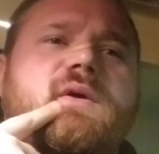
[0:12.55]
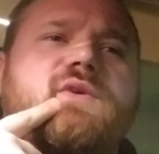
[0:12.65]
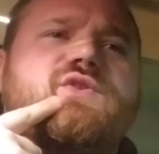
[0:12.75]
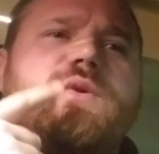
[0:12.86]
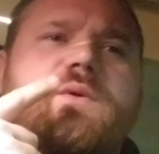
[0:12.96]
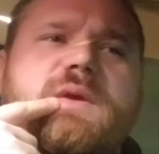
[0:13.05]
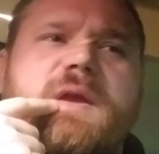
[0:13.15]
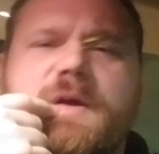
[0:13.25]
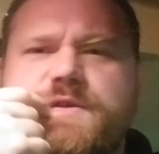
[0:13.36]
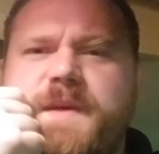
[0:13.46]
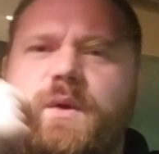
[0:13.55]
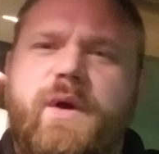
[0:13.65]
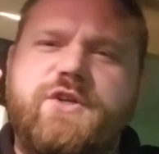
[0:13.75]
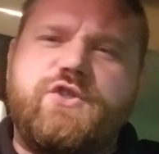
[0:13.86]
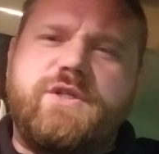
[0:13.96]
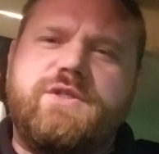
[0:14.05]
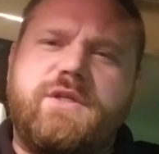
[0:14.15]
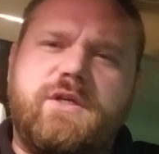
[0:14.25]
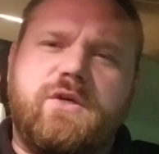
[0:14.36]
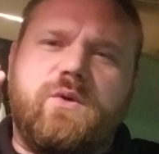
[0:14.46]
So here's my question to
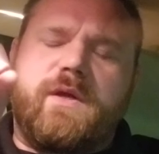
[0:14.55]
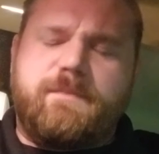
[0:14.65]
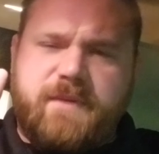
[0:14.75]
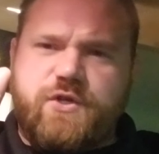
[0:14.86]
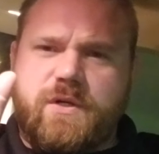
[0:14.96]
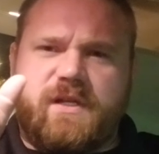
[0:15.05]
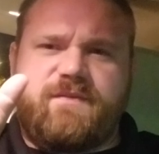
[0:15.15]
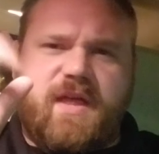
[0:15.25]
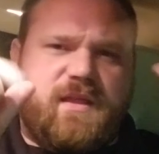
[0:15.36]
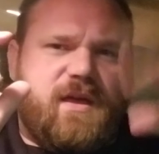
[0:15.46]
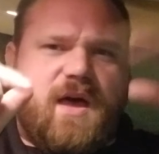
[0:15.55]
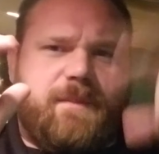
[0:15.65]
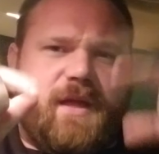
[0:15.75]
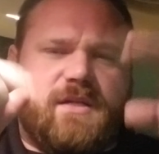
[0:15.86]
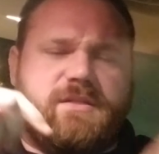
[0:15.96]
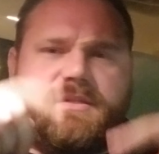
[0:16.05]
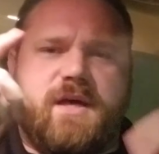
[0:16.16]
you, and be sure to leave that in the comments,